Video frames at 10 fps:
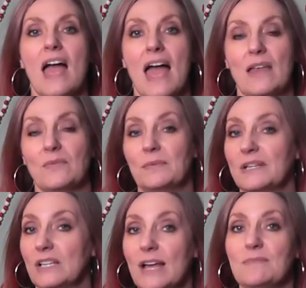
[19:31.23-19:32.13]
And when we
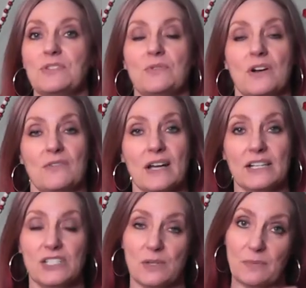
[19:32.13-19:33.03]
climb into our
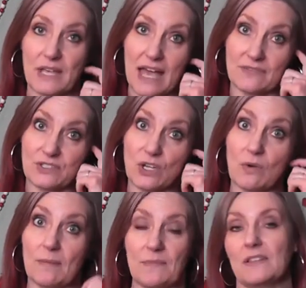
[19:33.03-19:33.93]
rocket ship, we have to
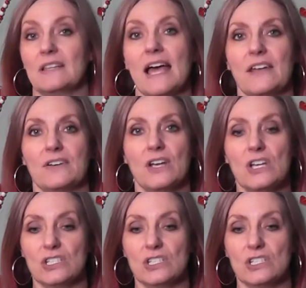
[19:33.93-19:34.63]
go up the ladder.